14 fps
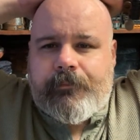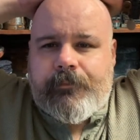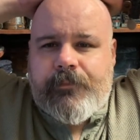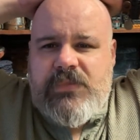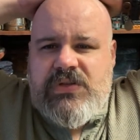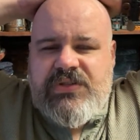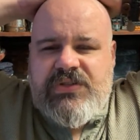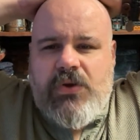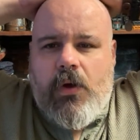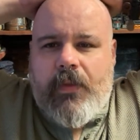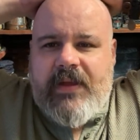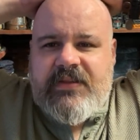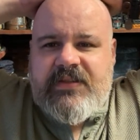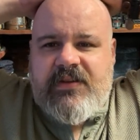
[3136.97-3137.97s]
Just all
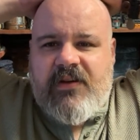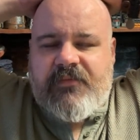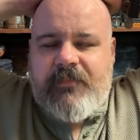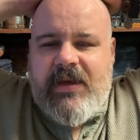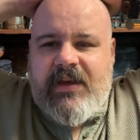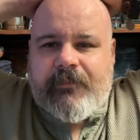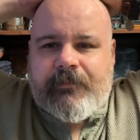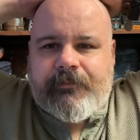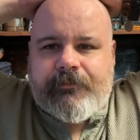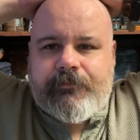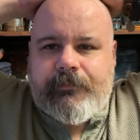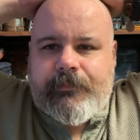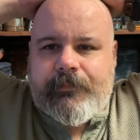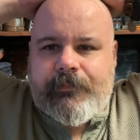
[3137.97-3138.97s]
that stuff, man.
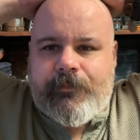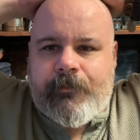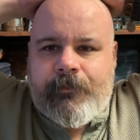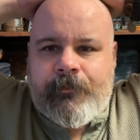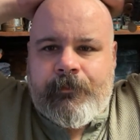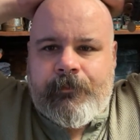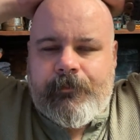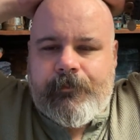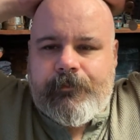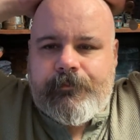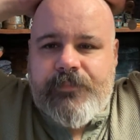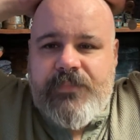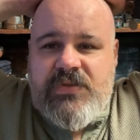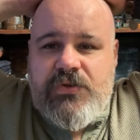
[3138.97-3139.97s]

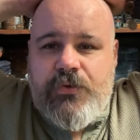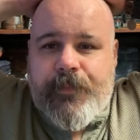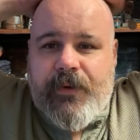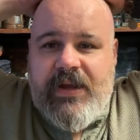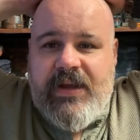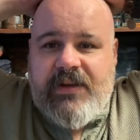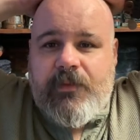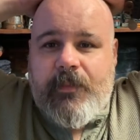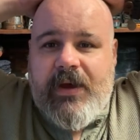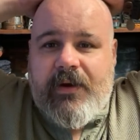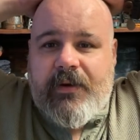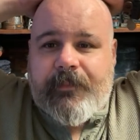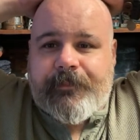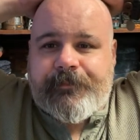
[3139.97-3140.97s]
Super geeked about it.